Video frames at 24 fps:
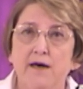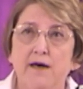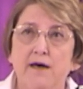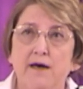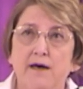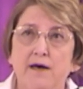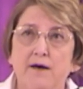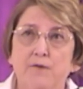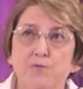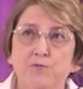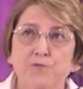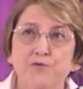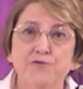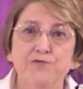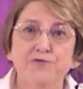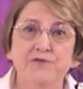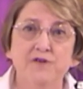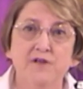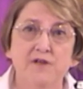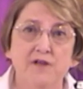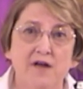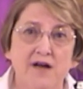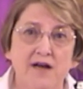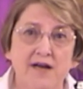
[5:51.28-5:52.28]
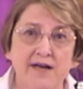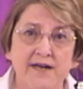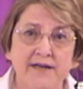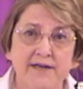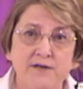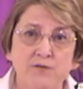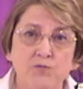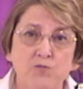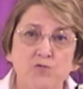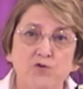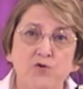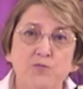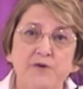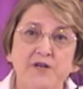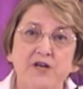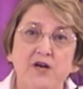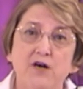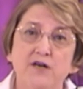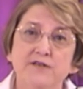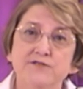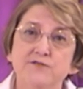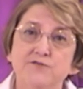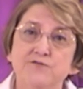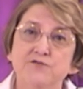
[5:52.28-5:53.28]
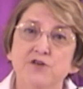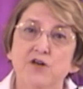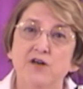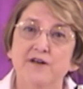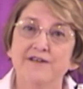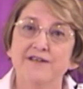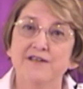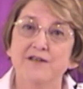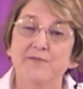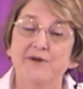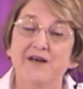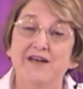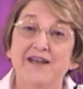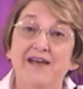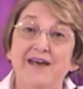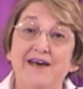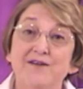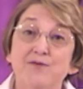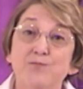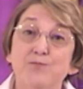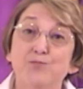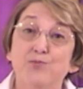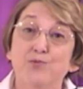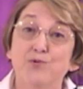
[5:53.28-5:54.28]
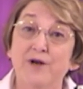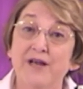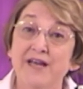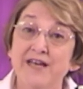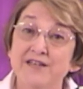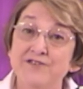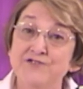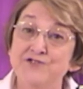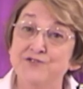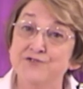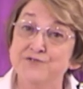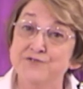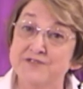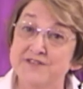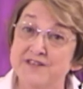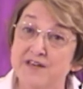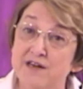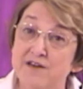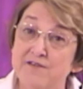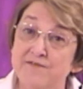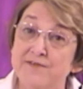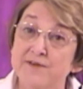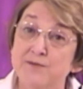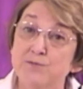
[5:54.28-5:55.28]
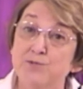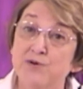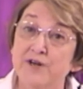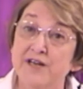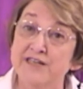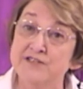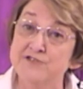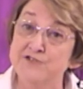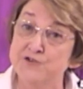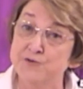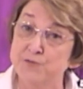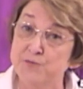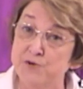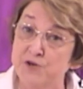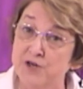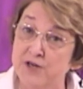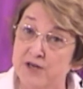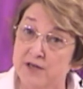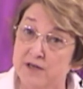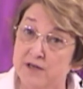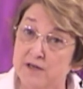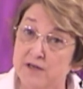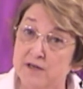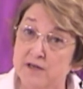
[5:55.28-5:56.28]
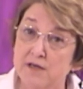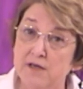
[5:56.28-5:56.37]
Ruth Klein will be also talking about how to brand yourself and brand your book.